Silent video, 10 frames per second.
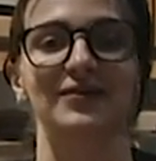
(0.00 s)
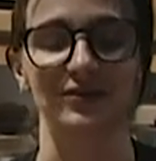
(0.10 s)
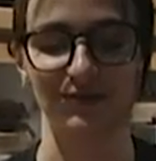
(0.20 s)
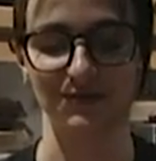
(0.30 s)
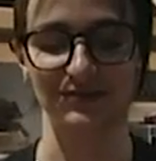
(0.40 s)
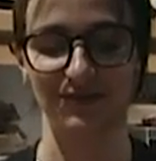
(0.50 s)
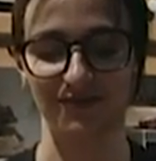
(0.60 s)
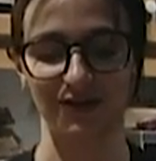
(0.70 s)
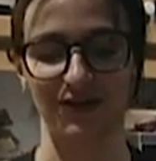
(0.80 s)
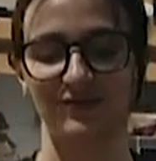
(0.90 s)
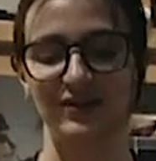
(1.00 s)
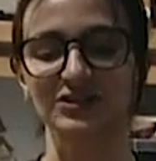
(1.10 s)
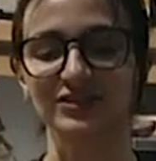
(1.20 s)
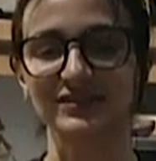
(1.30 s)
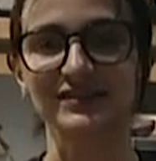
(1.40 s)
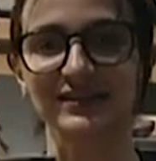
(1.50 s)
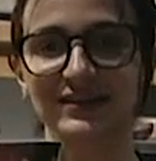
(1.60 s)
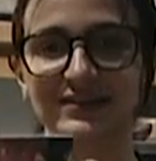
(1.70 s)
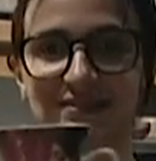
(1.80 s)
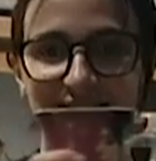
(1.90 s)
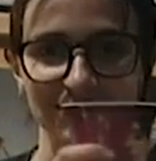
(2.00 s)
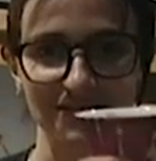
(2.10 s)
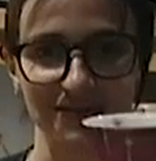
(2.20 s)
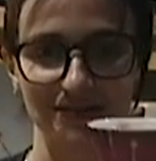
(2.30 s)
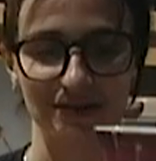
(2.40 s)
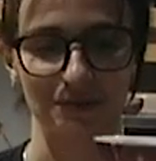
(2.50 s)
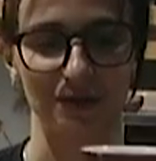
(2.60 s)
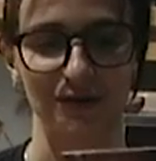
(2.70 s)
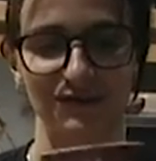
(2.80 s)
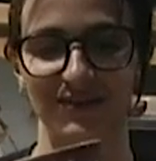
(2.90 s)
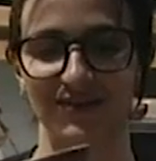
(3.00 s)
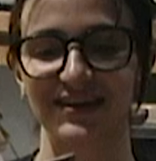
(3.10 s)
You know, it's not even curvaceous, it's a post curve.